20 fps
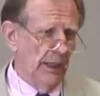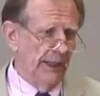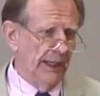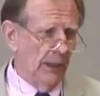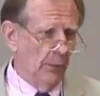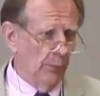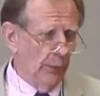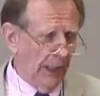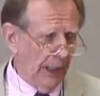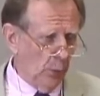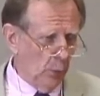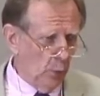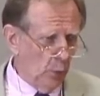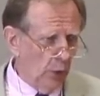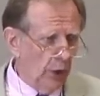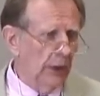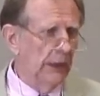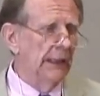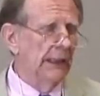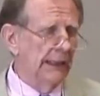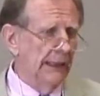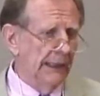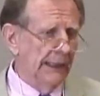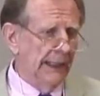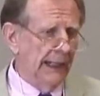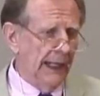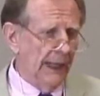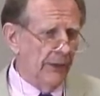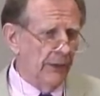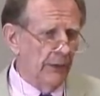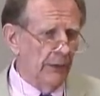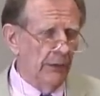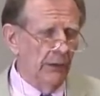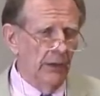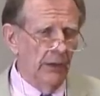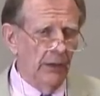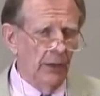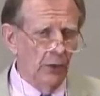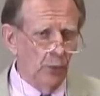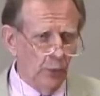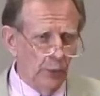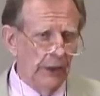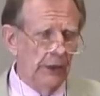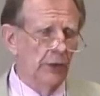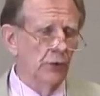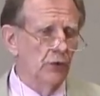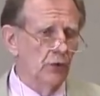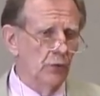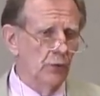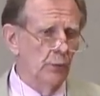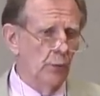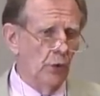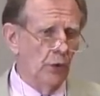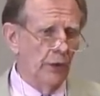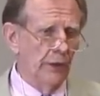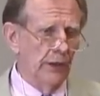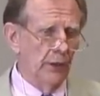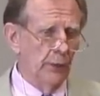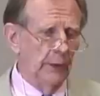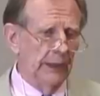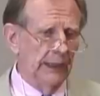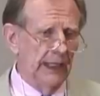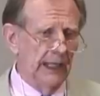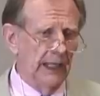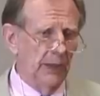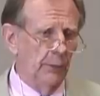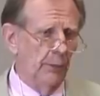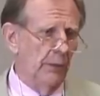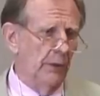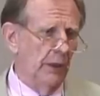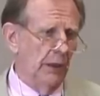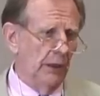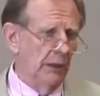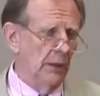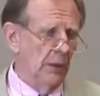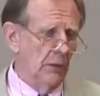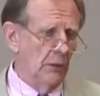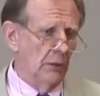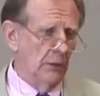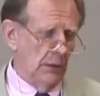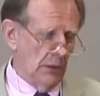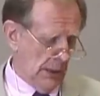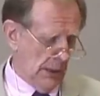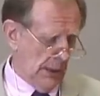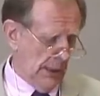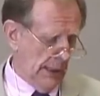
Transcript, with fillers: That by working together, we can do more than we can alone.